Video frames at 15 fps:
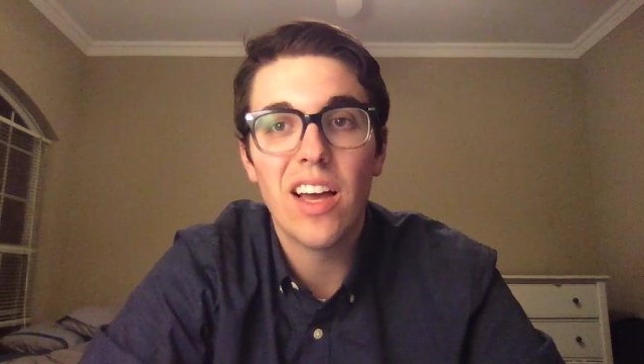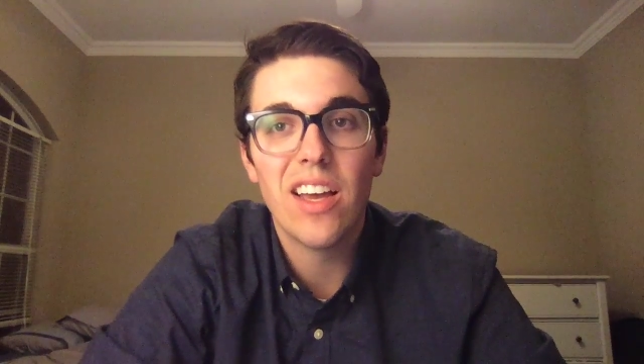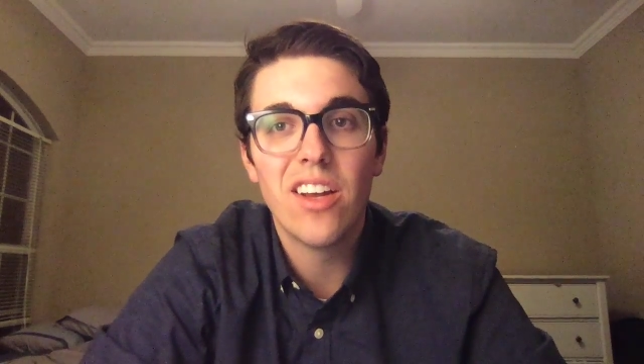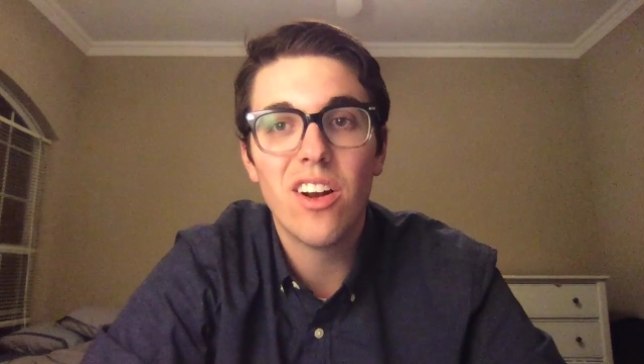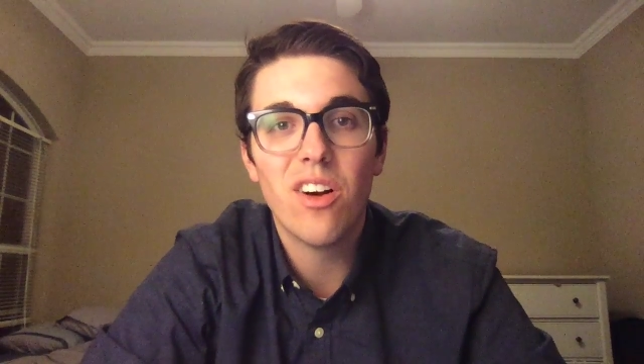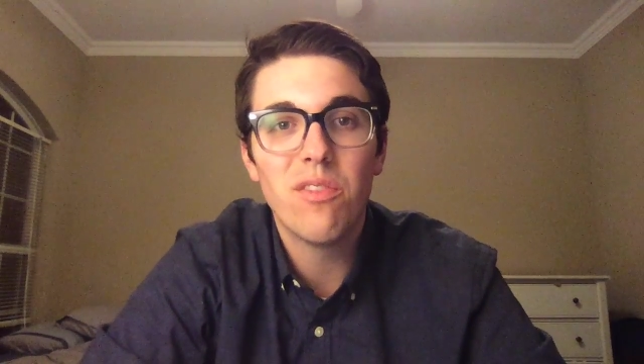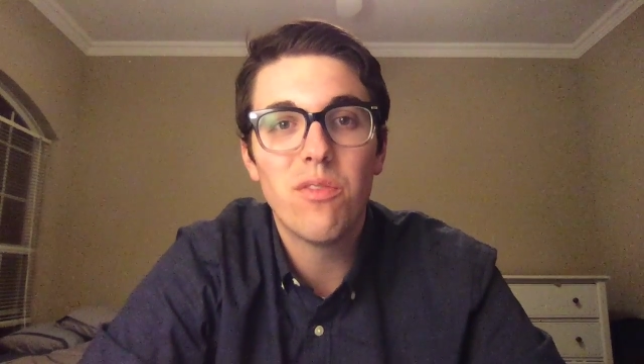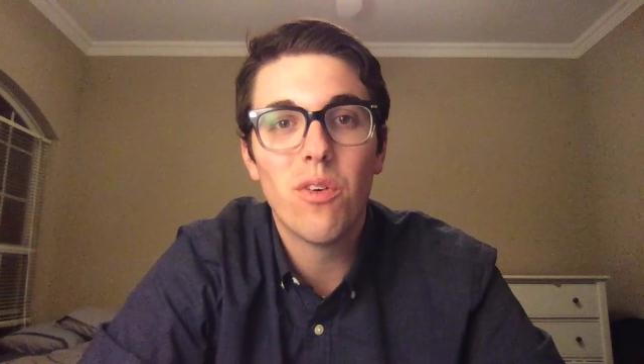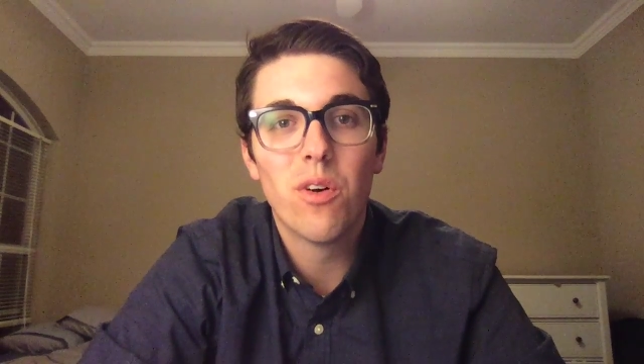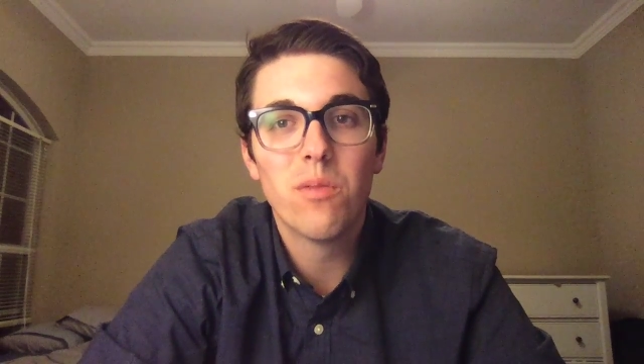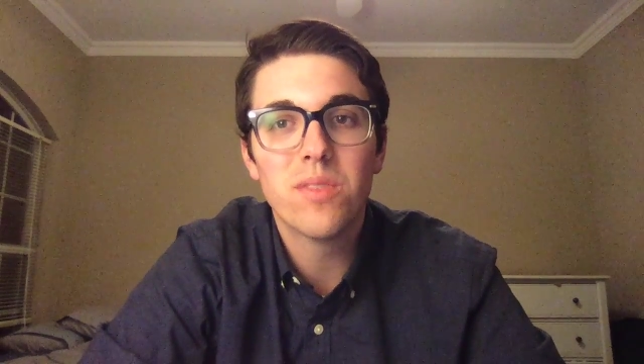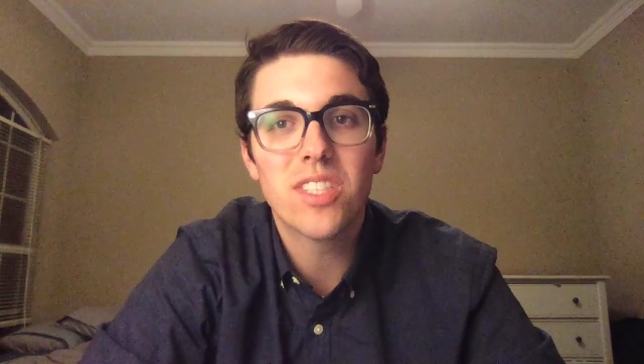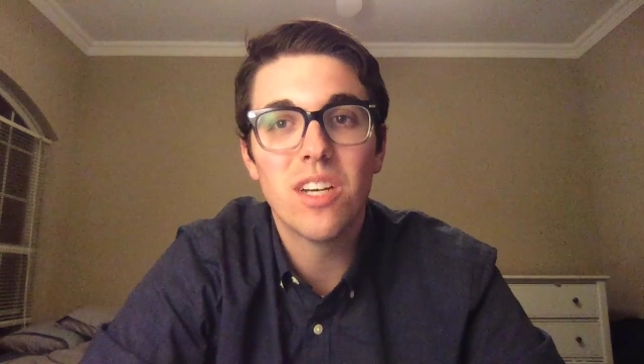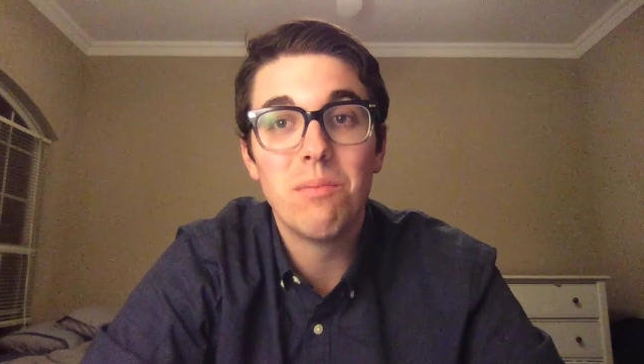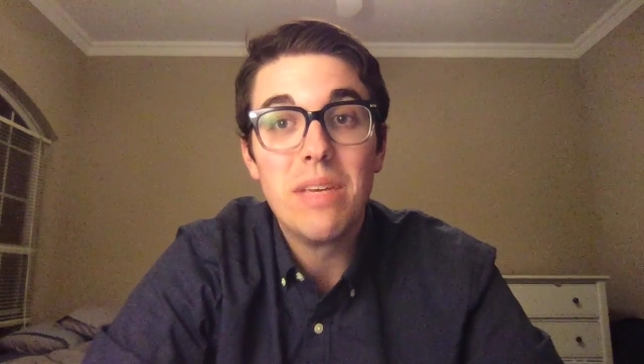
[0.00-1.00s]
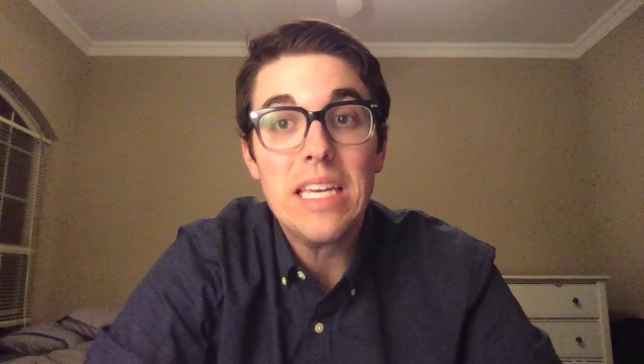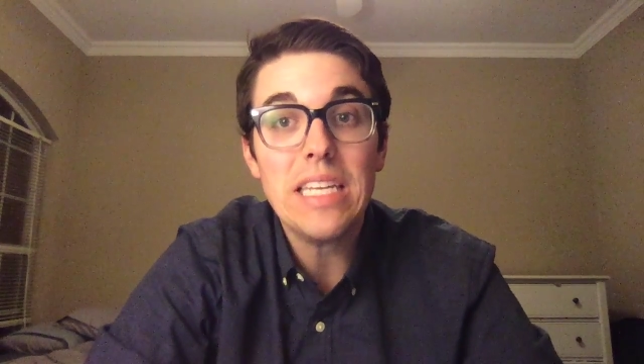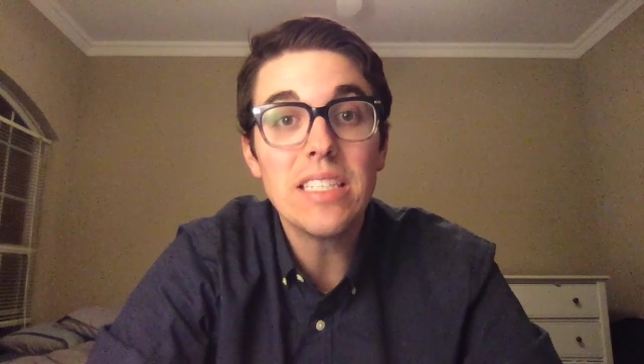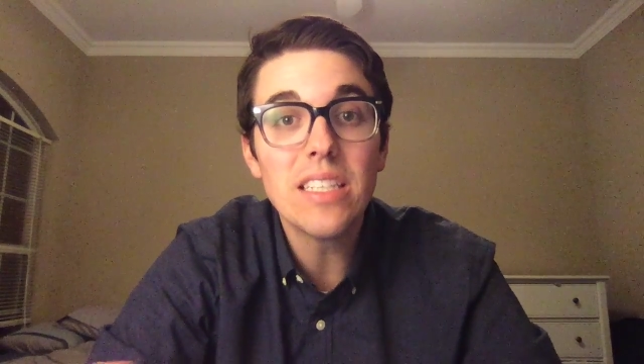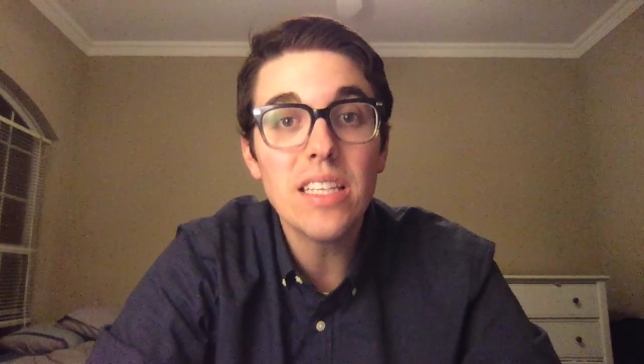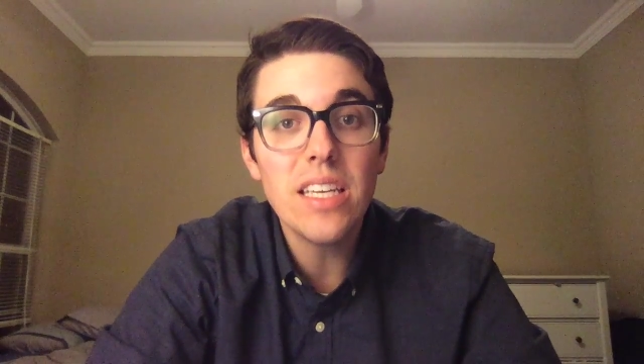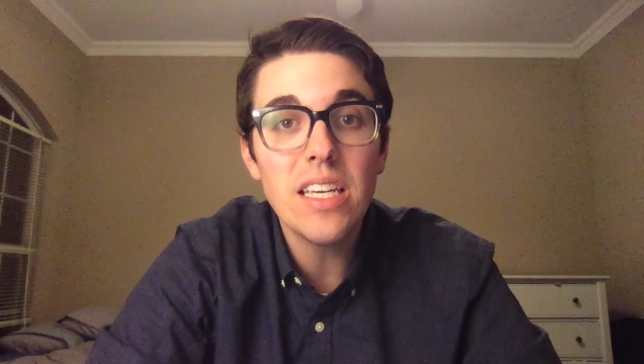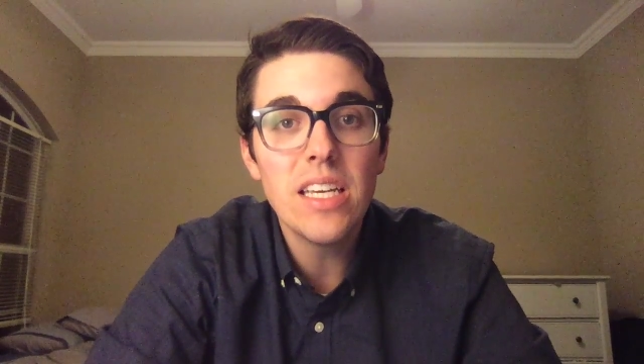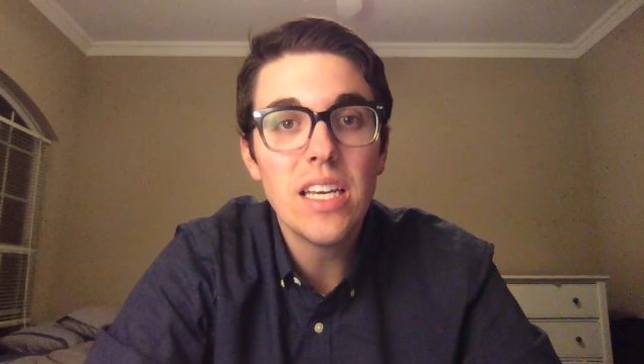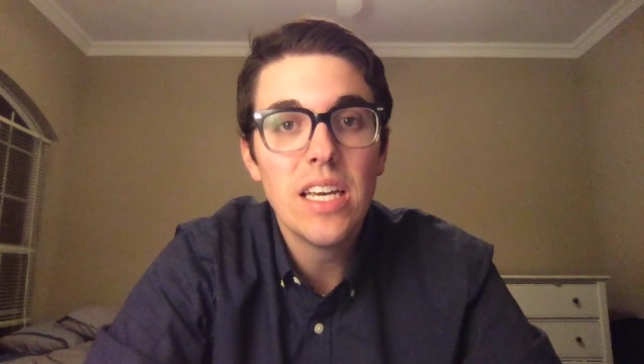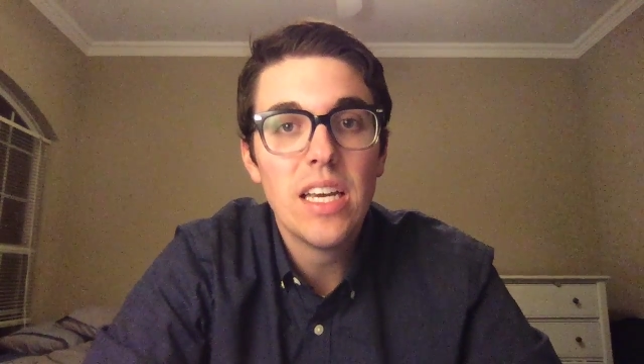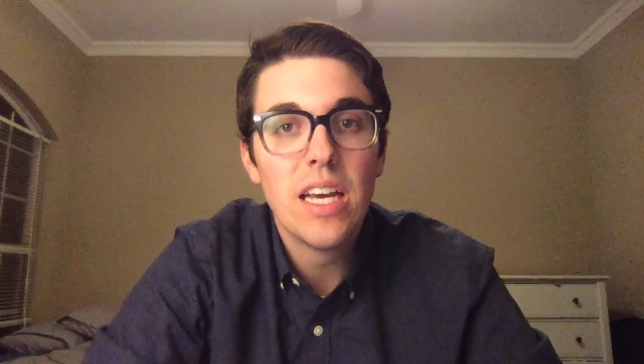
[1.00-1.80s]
in all forms come easily,